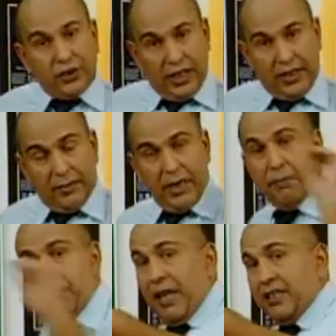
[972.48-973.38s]
so that the
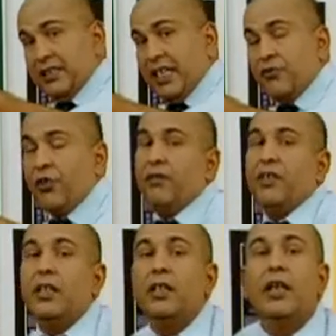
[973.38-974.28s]
impulse can
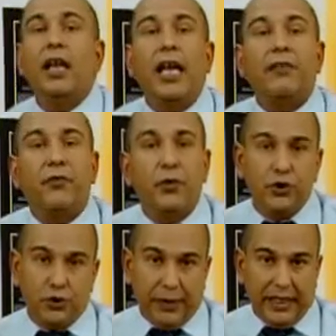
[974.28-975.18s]
travel at full
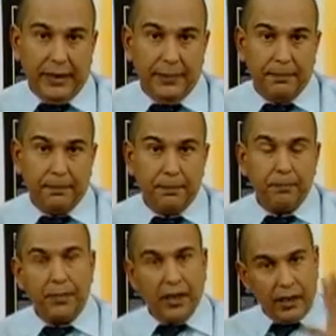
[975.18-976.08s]
speed.
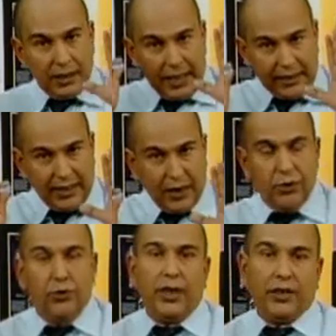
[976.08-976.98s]
That's how
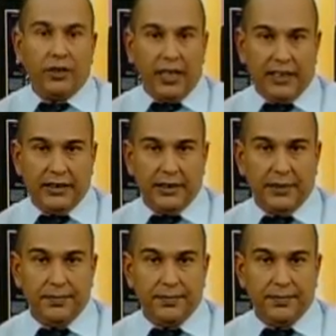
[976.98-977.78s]
you recognize it.